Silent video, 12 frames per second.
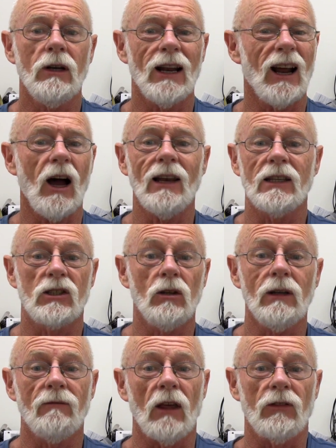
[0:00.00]
and I still
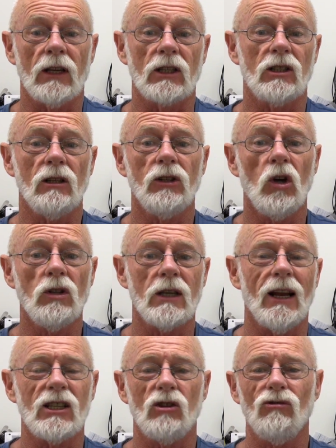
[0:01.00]
love that thing, still use
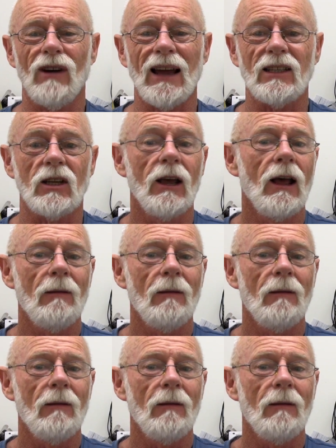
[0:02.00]
it. It's great.